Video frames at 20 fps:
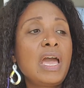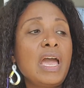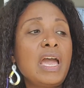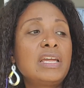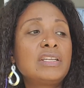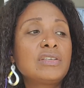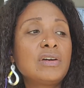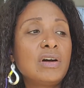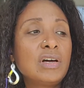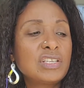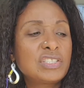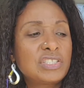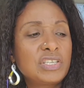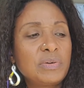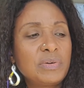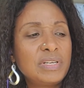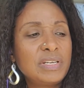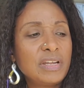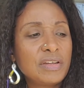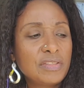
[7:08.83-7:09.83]
And
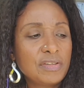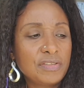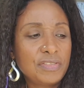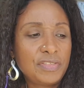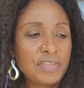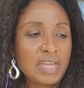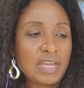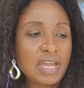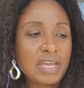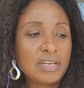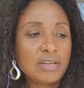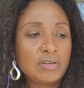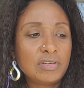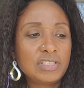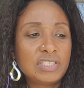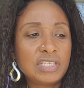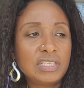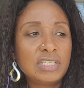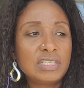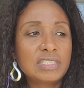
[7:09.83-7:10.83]
also another thing I
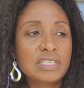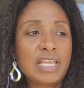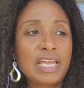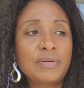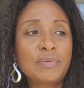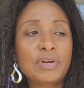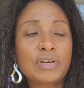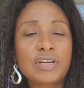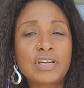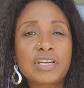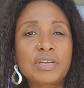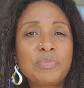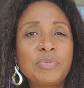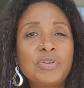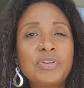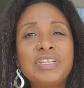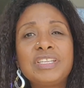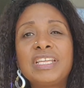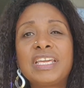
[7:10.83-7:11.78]
noticed in this Lightworker community,